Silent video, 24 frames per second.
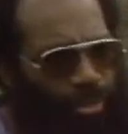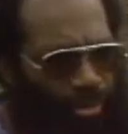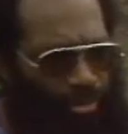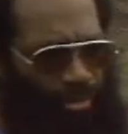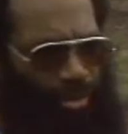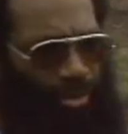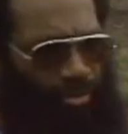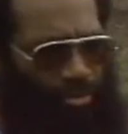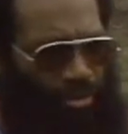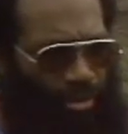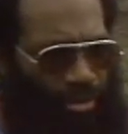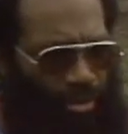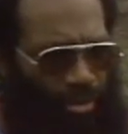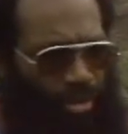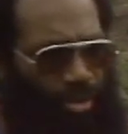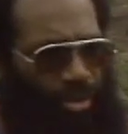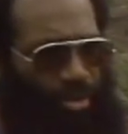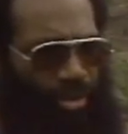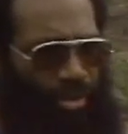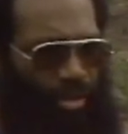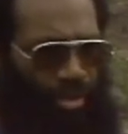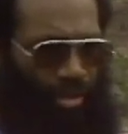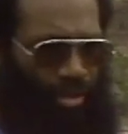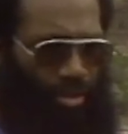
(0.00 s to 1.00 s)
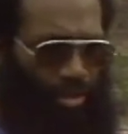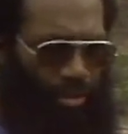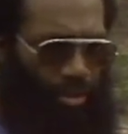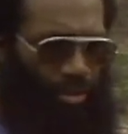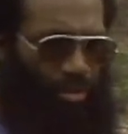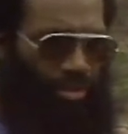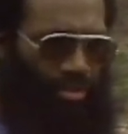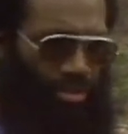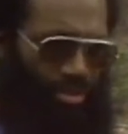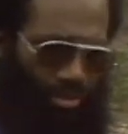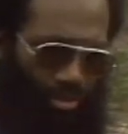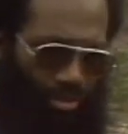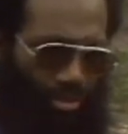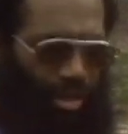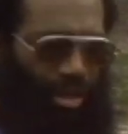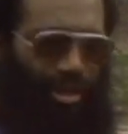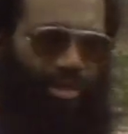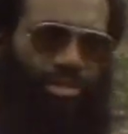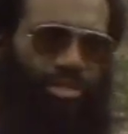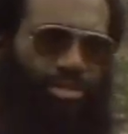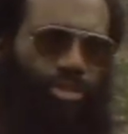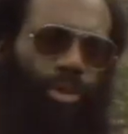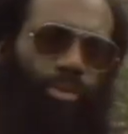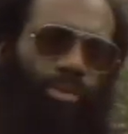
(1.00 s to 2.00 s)
graveyard, there were these
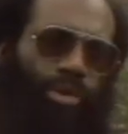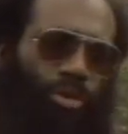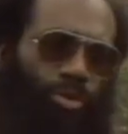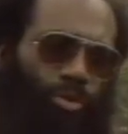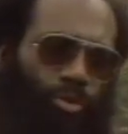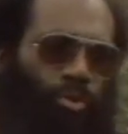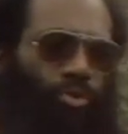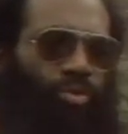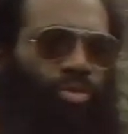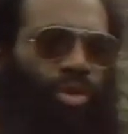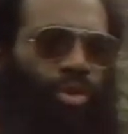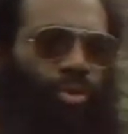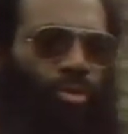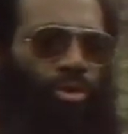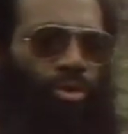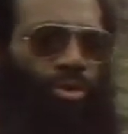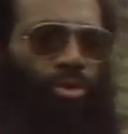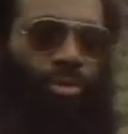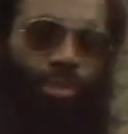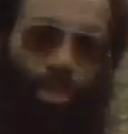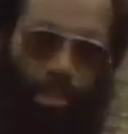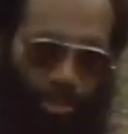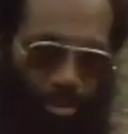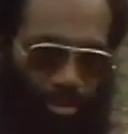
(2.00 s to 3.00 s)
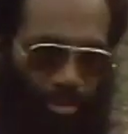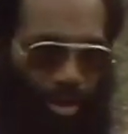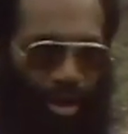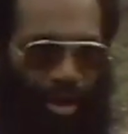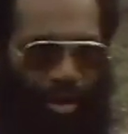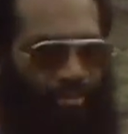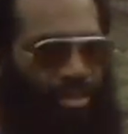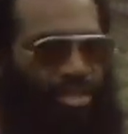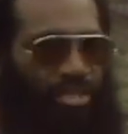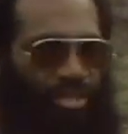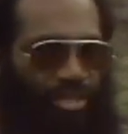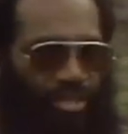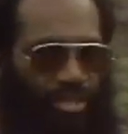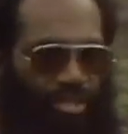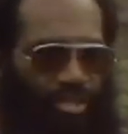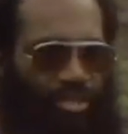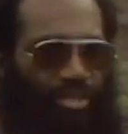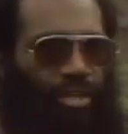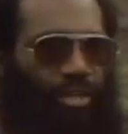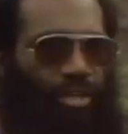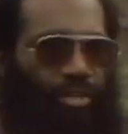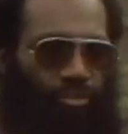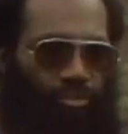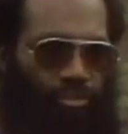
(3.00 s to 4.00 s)
graves, and nobody knew who they were. They were obviously
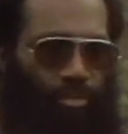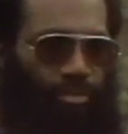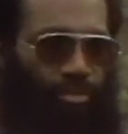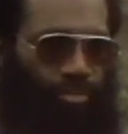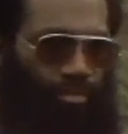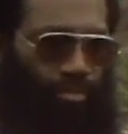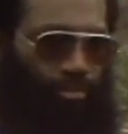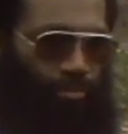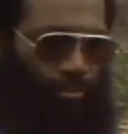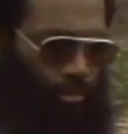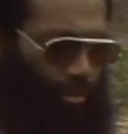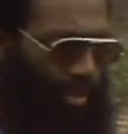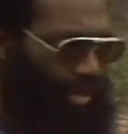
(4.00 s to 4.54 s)
distinct from, from